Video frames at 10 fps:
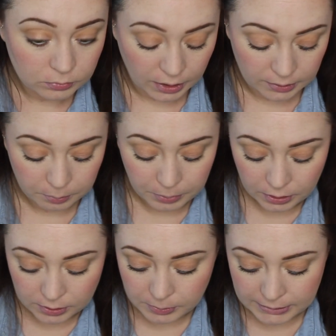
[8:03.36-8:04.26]
And
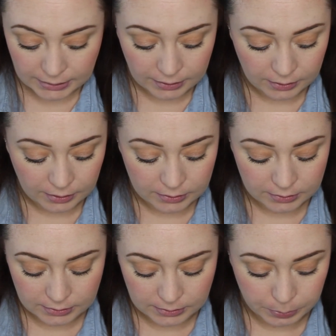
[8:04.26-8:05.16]
because my skin
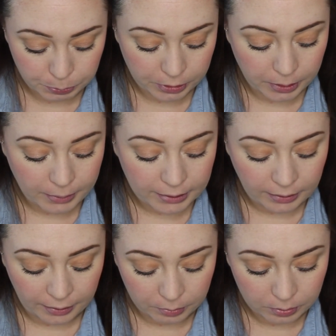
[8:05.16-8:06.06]
is pretty matte
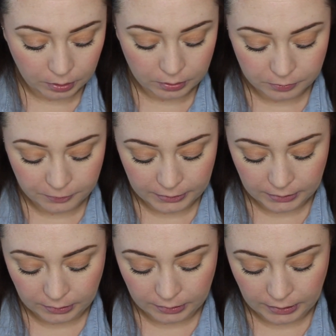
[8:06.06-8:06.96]
now, I don't feel
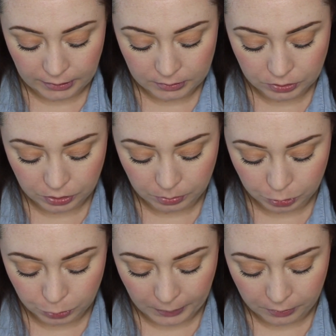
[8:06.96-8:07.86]
like I need too
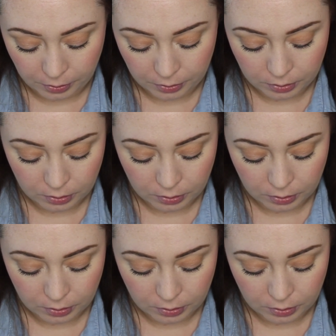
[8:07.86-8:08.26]
much powder,